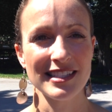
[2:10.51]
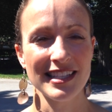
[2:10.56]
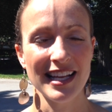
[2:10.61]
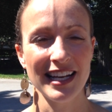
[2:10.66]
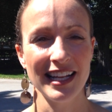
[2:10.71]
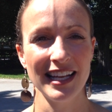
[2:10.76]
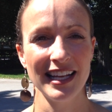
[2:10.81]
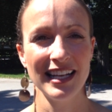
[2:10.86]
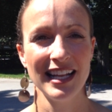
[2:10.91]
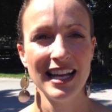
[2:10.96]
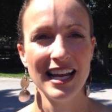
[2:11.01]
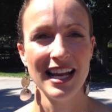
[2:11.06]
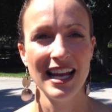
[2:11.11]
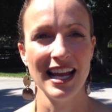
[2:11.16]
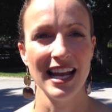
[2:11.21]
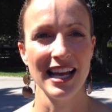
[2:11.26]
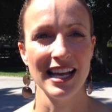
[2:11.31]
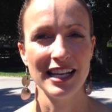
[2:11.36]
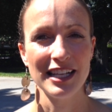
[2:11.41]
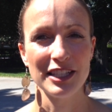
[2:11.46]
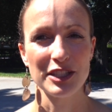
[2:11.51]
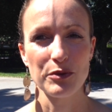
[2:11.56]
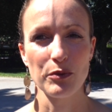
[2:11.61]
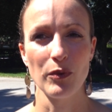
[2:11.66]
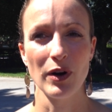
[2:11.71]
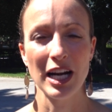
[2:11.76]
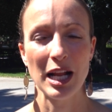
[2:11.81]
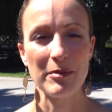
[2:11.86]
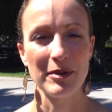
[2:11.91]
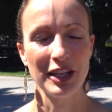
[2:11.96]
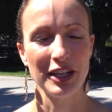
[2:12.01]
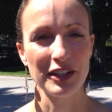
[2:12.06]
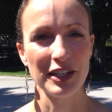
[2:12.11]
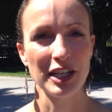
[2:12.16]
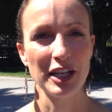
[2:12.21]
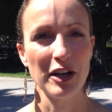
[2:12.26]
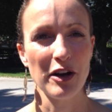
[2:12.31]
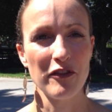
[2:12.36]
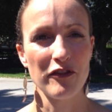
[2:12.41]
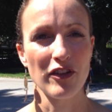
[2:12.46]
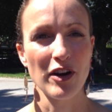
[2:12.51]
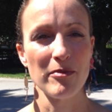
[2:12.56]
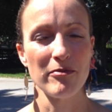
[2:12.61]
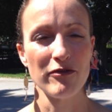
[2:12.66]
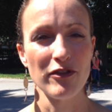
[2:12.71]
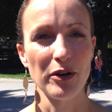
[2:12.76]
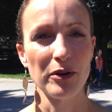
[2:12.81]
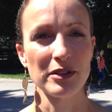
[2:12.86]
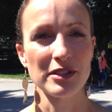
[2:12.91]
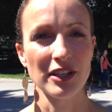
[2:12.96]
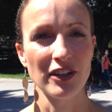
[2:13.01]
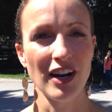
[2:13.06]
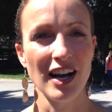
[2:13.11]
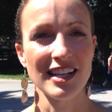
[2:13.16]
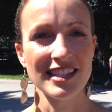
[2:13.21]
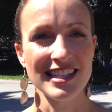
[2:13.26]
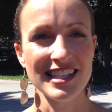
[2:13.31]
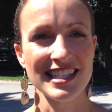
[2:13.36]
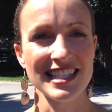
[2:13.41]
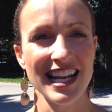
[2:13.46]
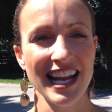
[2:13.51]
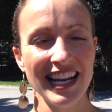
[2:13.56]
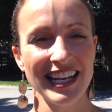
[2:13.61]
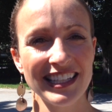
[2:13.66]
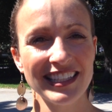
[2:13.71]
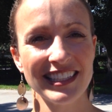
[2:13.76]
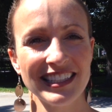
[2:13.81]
Senate and what I'm hearing from folks across the state.